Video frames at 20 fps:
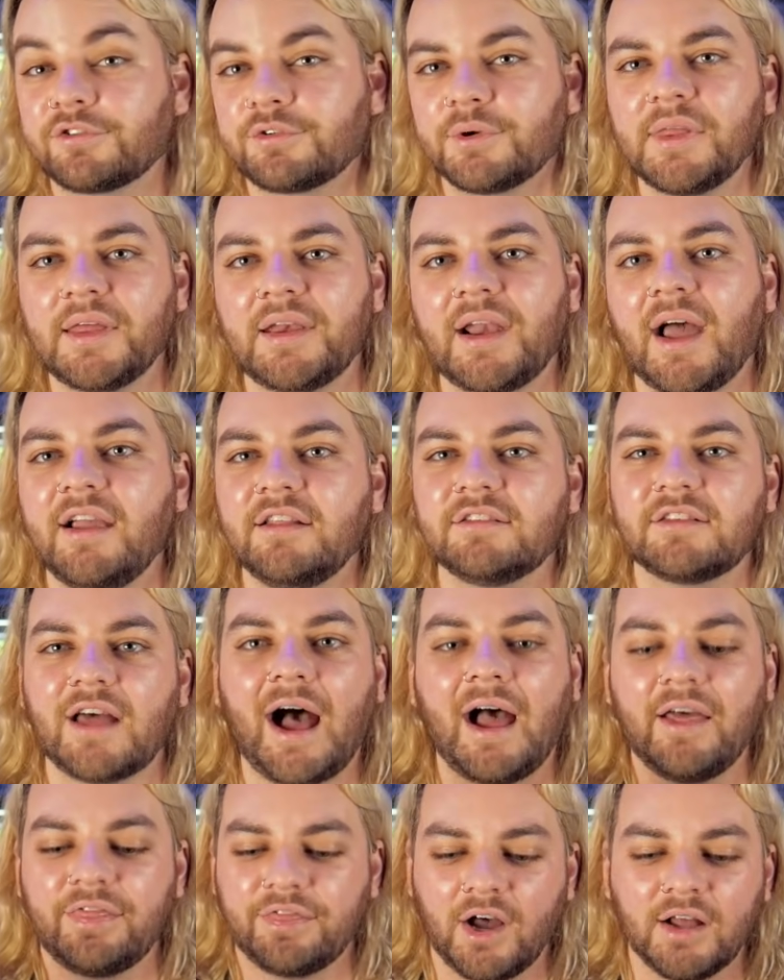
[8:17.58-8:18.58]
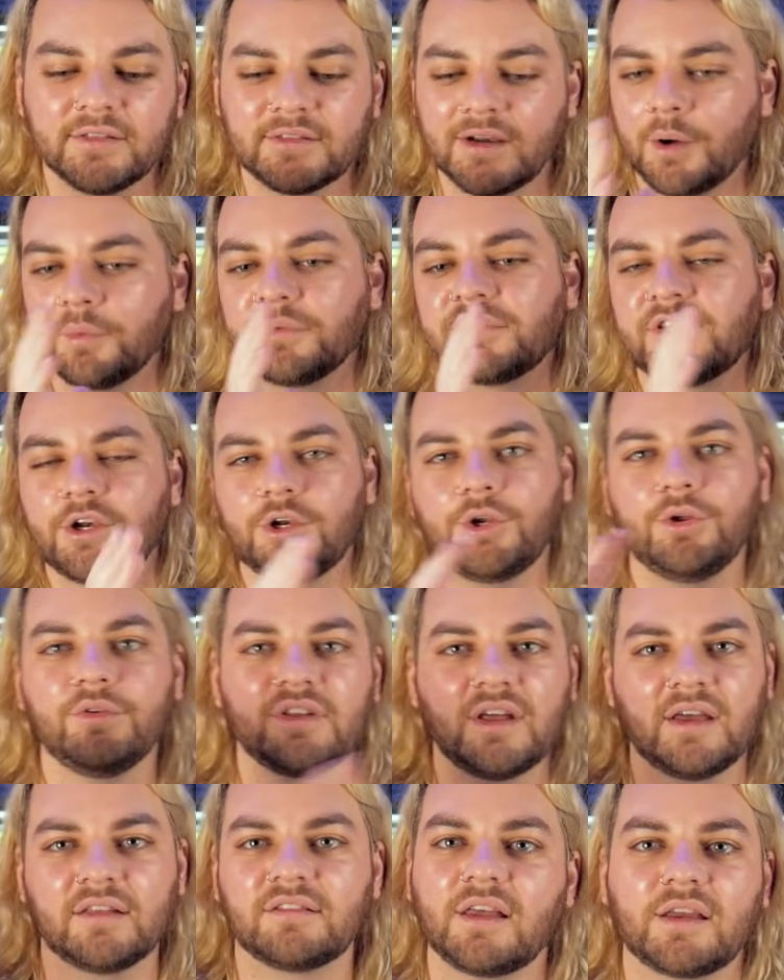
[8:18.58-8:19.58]
it's really nice. I thought that I was going to use
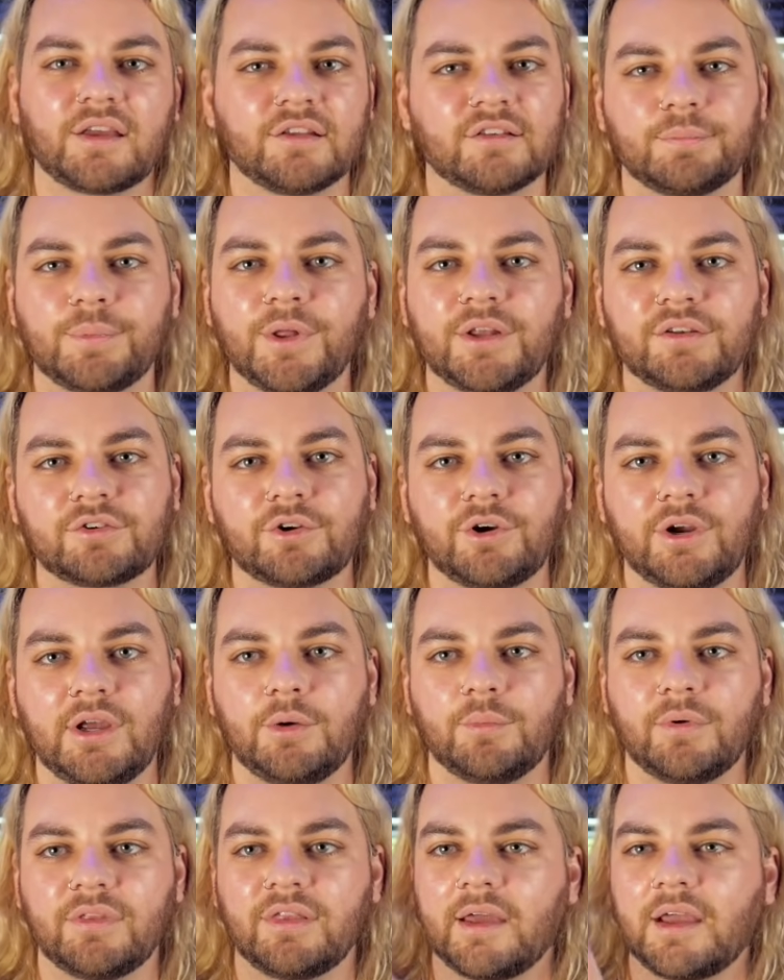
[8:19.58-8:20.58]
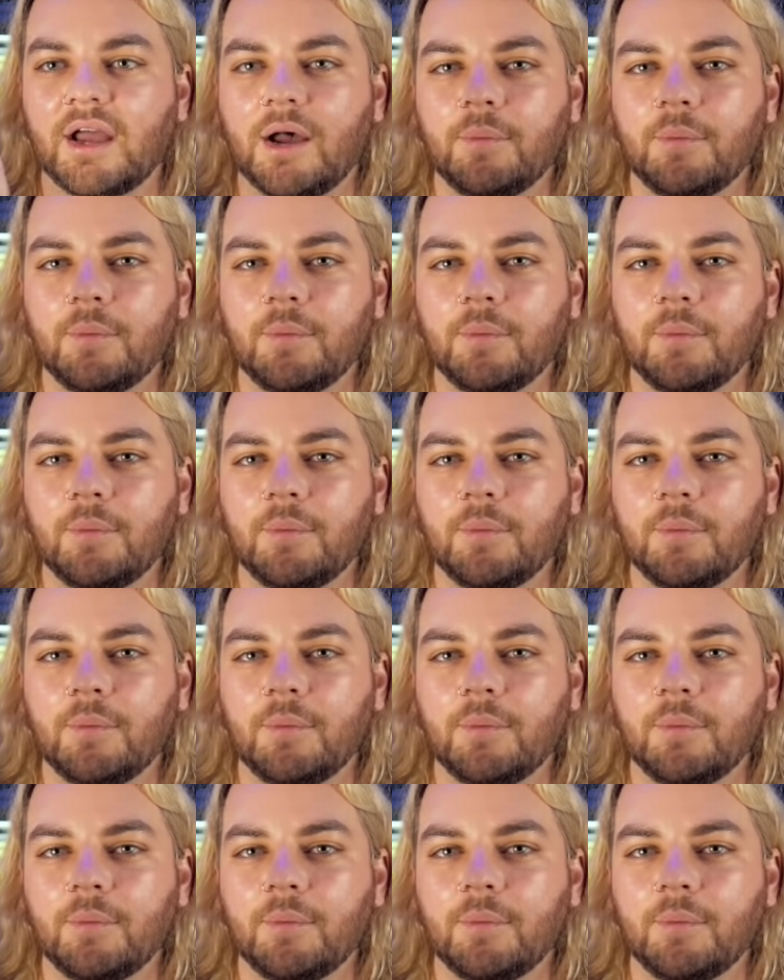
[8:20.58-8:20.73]
it as like a split screen with like